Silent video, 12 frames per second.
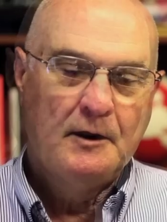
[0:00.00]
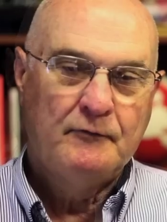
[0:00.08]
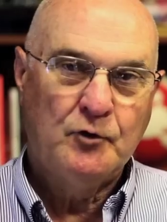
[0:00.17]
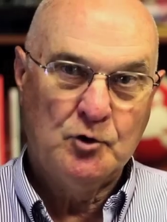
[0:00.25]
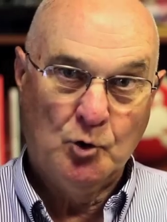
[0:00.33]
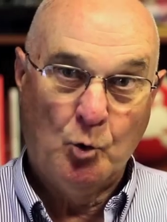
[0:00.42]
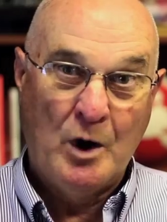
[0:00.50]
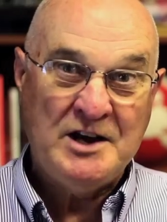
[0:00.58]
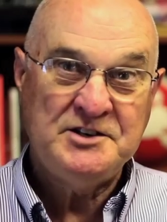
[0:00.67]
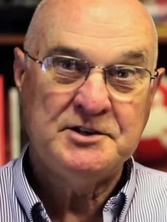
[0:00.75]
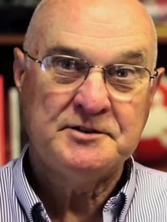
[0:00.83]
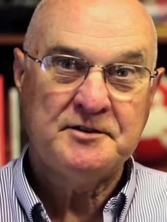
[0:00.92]
For the
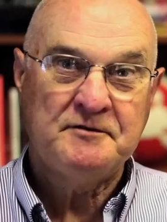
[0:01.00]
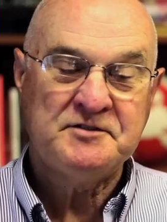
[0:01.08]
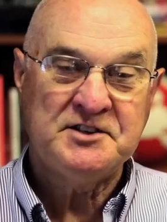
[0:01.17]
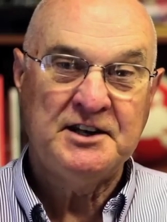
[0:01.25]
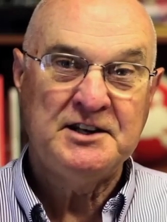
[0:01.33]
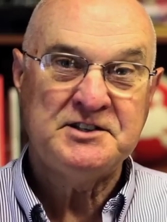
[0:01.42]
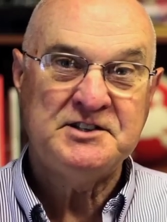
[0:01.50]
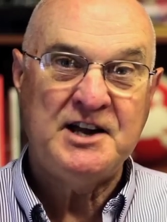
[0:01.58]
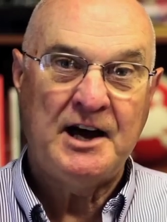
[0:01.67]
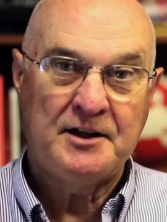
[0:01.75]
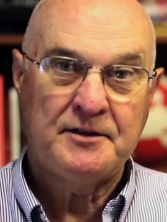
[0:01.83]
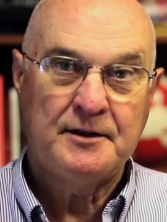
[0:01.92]
wages of sin is
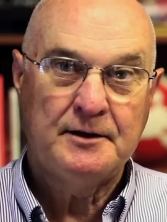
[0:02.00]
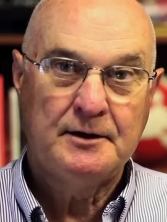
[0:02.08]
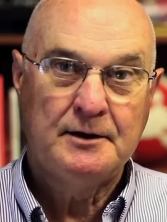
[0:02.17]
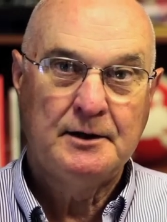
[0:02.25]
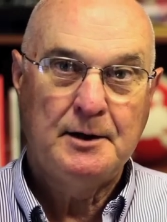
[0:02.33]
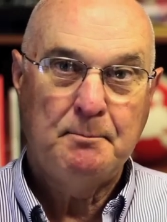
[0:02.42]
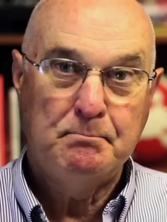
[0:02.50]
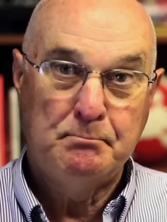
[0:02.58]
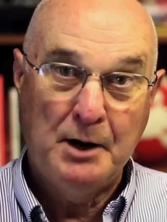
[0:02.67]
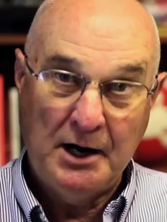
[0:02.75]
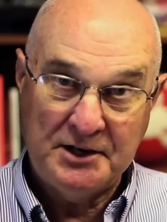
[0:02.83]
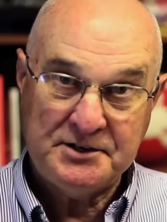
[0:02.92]
death,
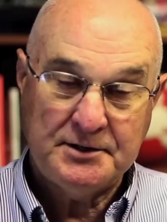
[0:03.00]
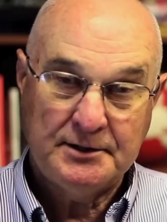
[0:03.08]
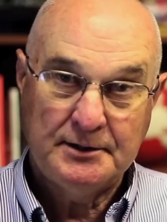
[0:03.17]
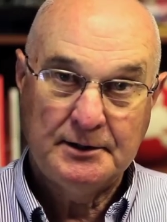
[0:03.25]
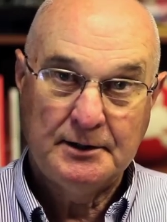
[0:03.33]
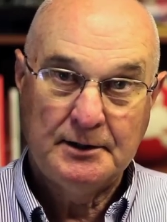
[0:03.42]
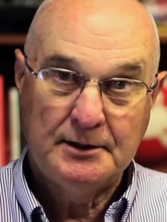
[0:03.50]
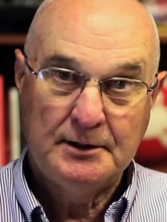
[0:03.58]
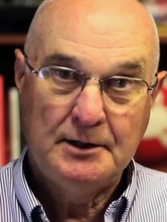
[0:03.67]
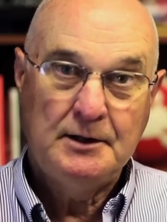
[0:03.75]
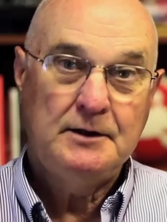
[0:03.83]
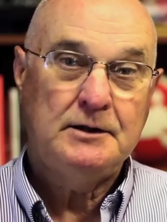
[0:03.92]
but
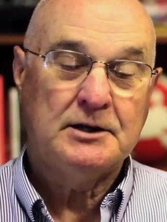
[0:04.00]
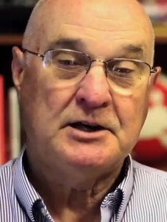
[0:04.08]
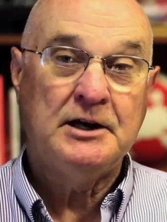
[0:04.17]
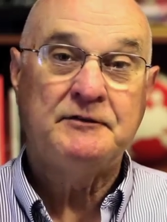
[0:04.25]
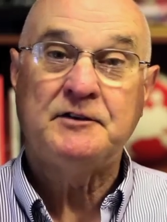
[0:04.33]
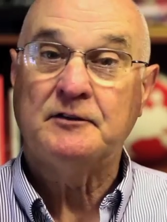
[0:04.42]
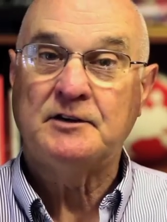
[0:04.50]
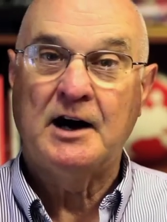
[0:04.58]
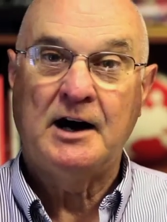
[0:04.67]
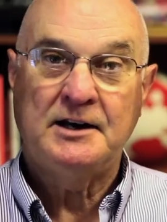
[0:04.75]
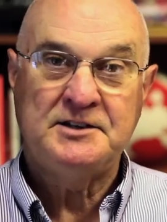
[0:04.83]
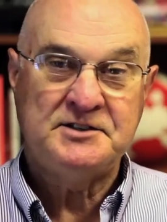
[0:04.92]
the gift of
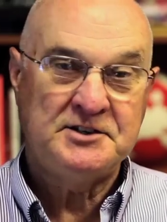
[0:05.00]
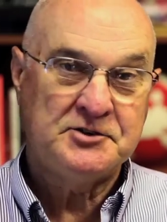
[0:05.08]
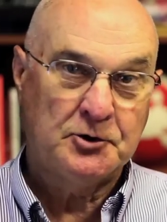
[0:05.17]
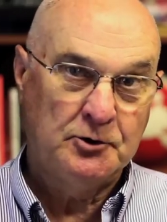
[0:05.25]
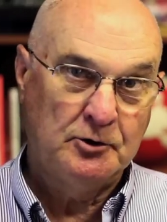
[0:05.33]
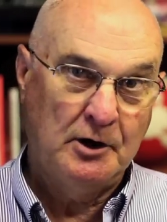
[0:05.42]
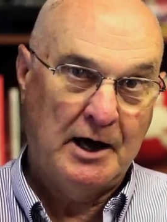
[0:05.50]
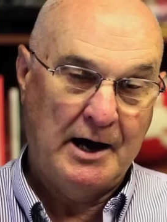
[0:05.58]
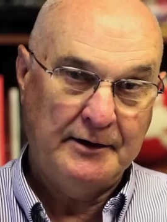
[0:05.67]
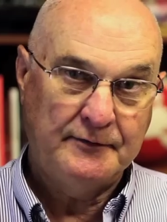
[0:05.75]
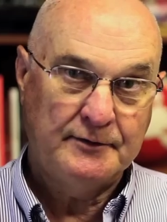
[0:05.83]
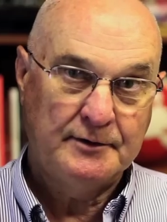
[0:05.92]
God is eternal
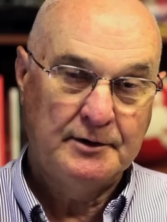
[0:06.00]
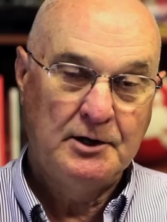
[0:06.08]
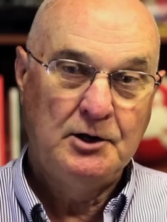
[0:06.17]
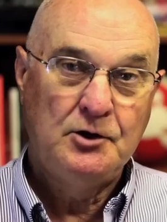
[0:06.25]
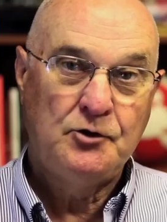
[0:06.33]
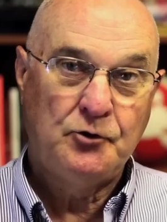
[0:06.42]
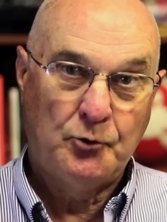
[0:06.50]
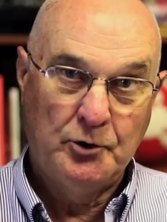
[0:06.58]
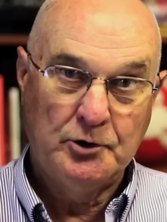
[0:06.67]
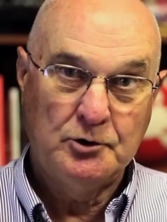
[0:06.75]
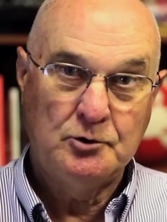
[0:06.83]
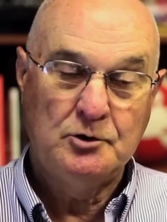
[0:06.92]
life
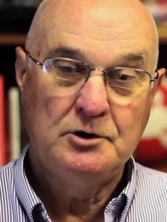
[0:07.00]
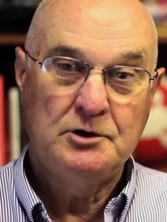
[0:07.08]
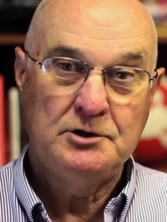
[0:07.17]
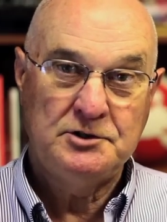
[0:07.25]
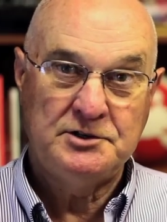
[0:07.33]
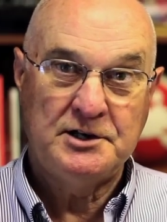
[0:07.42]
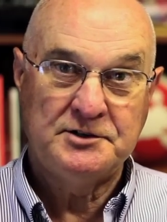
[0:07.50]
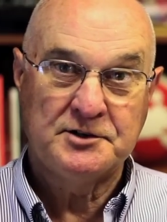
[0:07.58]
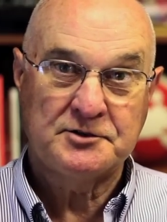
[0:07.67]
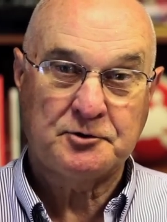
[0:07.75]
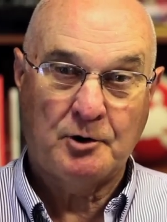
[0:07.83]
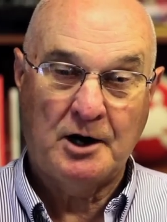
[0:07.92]
through
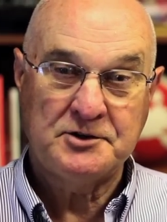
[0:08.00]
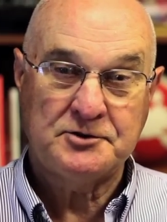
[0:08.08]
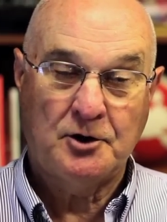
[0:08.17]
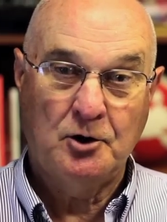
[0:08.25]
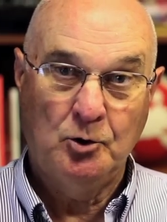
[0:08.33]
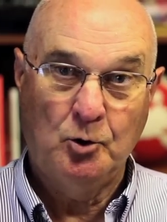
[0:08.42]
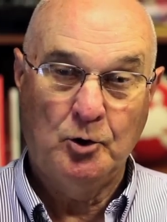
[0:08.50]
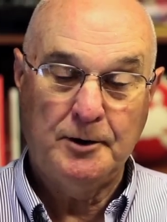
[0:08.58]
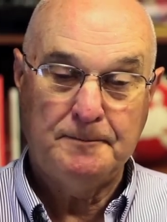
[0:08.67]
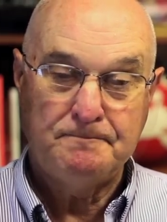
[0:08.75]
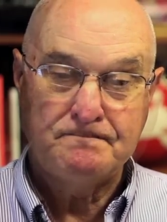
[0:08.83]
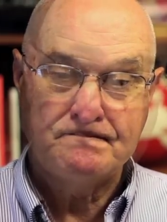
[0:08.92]
Jesus Christ our
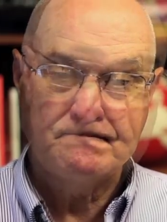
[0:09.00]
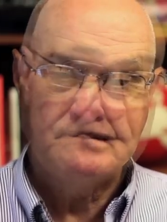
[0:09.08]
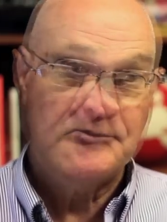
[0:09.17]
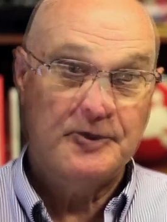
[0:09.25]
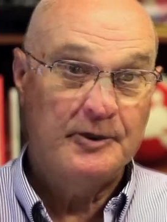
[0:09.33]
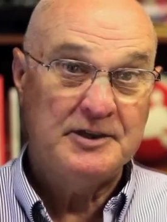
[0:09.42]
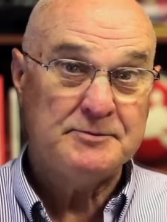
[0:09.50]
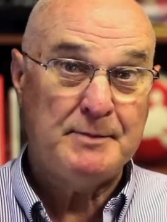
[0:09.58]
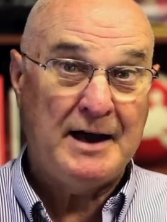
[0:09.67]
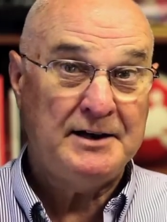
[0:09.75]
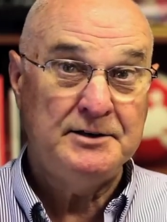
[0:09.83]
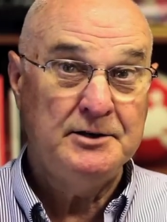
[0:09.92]
Lord. Because there is
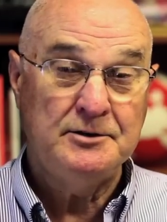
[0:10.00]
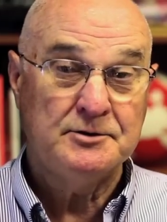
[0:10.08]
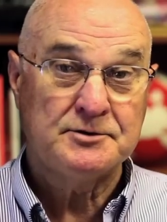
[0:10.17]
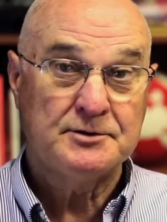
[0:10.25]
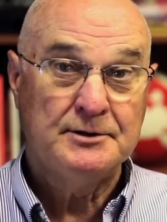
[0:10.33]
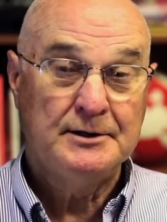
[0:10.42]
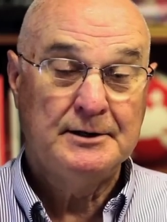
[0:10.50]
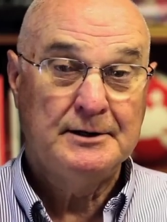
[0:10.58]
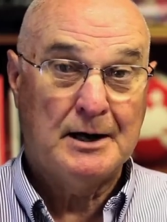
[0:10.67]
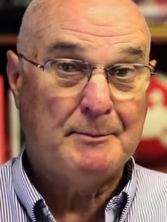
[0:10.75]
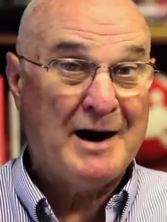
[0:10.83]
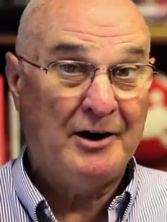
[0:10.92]
bad news
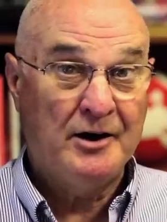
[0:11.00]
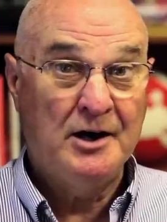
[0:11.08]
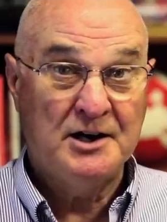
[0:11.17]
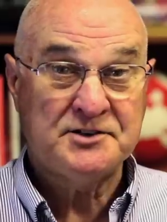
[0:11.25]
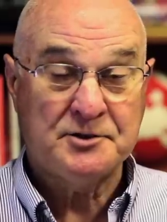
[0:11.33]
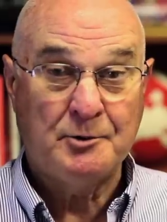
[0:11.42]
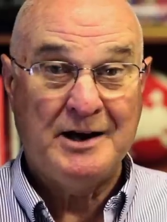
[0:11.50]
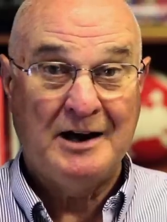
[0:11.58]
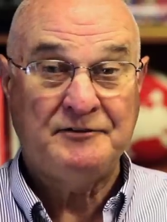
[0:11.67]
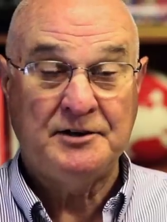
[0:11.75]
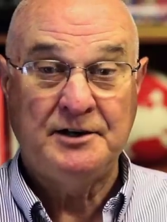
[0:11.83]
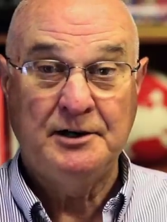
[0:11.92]
about us that we
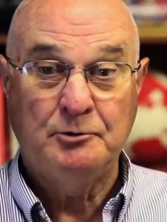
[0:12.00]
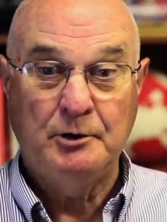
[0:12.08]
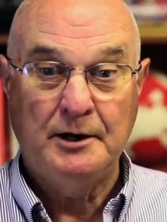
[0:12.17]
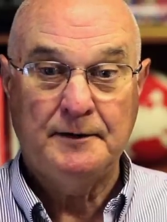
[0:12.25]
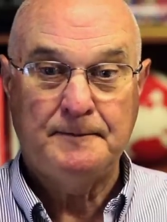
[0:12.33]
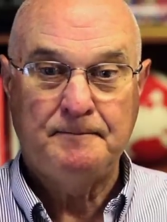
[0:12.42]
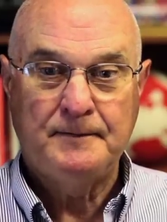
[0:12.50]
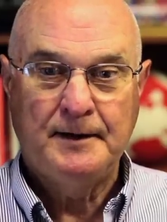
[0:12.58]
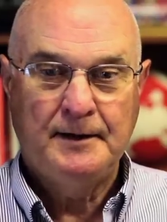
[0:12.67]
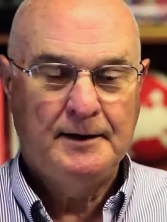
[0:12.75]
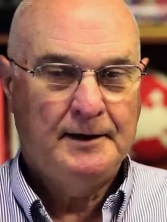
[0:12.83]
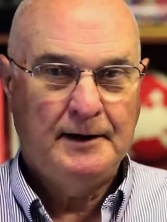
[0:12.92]
have to deal with,
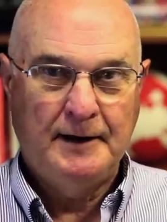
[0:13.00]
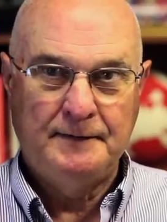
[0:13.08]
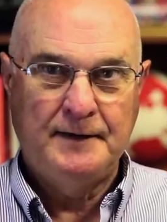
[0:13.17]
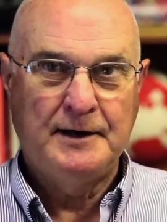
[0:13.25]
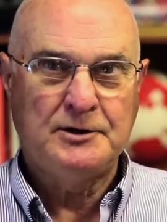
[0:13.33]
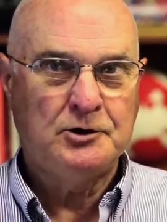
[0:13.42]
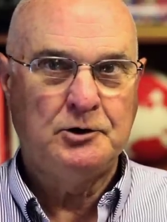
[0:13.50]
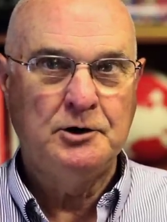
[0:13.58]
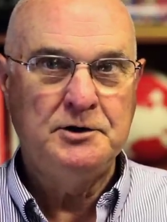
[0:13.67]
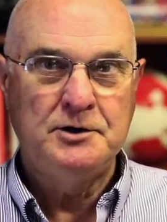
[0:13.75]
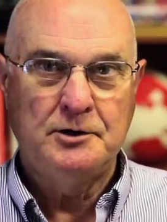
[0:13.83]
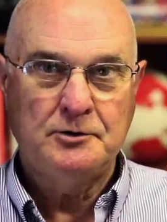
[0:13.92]
and then
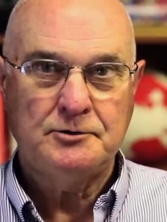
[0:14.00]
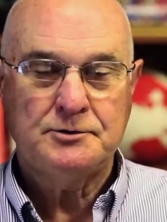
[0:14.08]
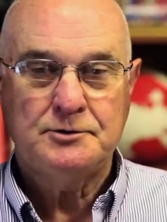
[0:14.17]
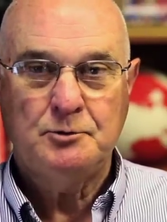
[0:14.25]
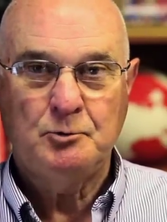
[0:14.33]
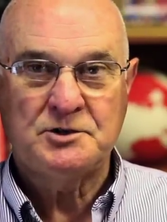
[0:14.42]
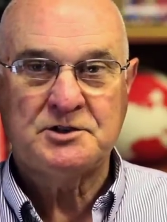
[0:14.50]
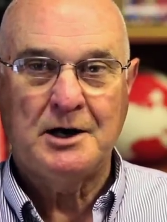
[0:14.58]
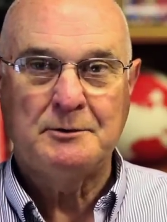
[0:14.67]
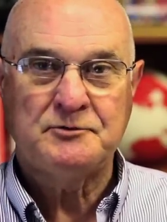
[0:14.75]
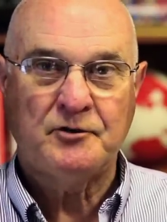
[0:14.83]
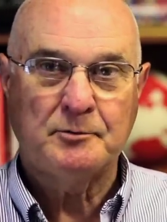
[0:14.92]
good news which
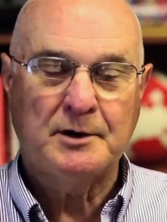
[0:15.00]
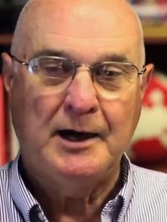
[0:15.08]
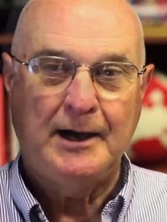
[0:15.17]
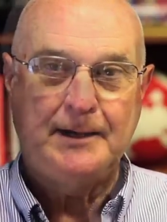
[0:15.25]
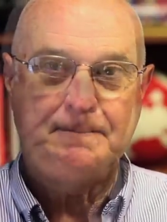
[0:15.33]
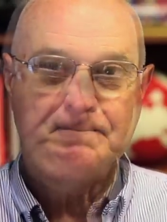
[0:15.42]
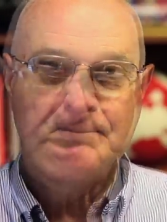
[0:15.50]
comes from God.